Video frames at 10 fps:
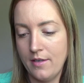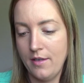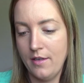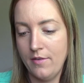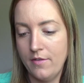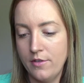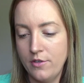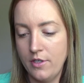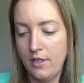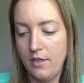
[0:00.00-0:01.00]
I have the
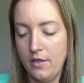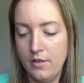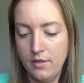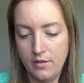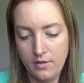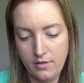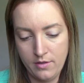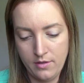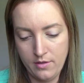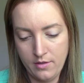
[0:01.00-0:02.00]
shade
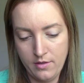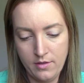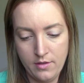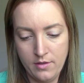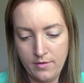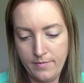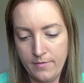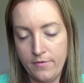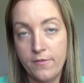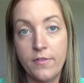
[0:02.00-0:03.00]

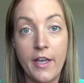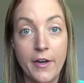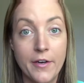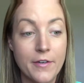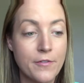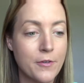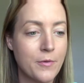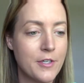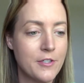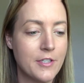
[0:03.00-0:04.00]
Fair, if you're
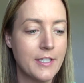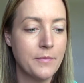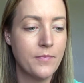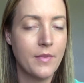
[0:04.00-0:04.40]
wondering.